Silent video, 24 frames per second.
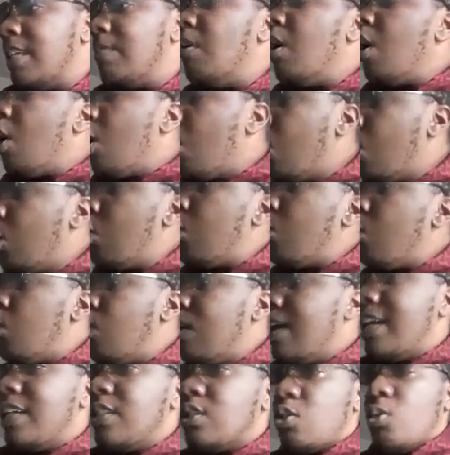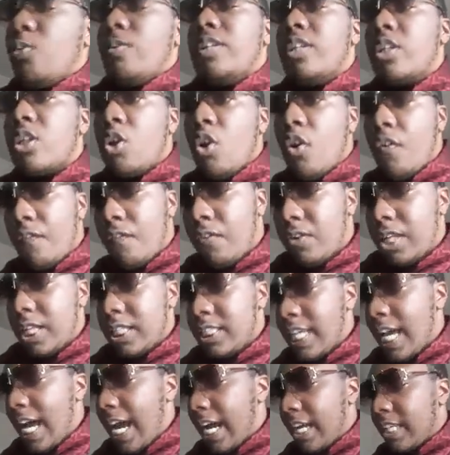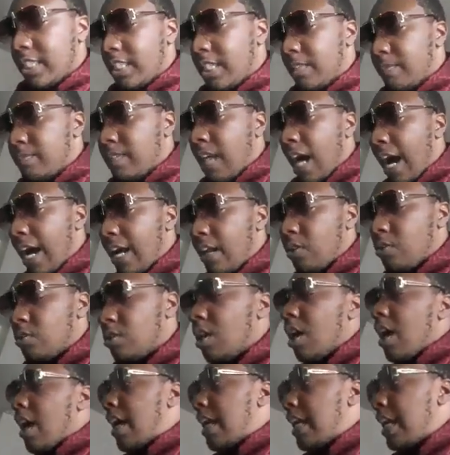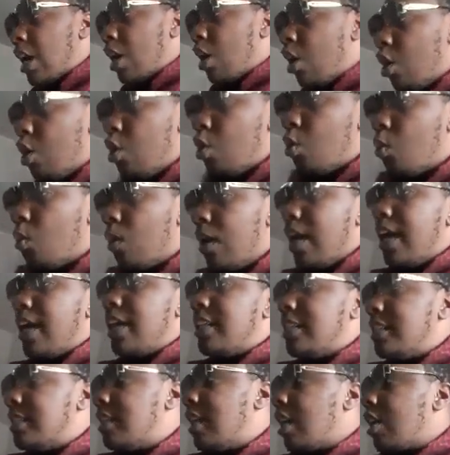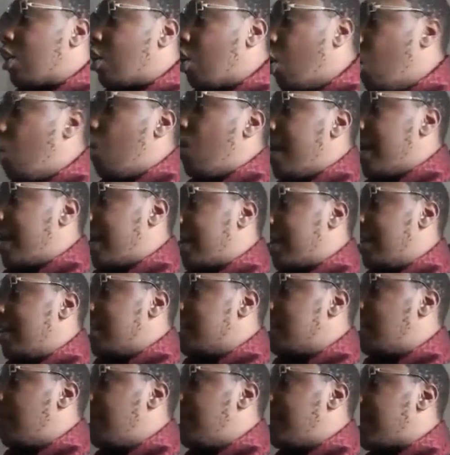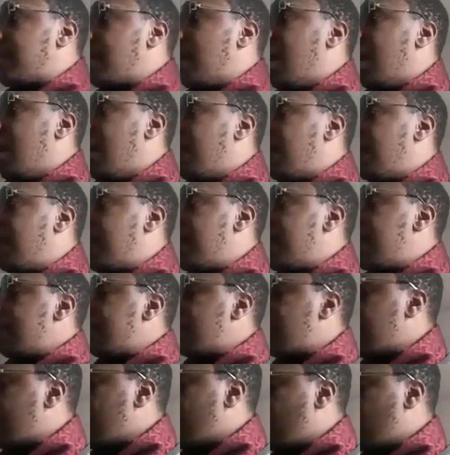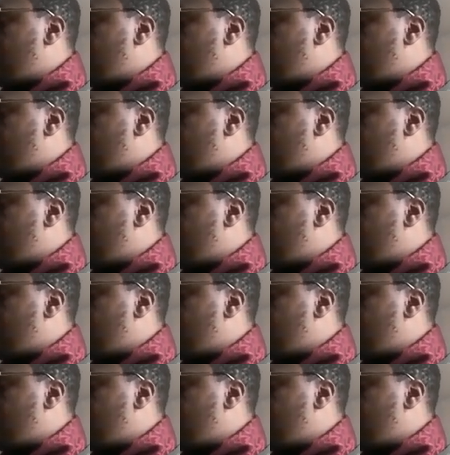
team, who is going to go for the tag team titles, and who is going to become the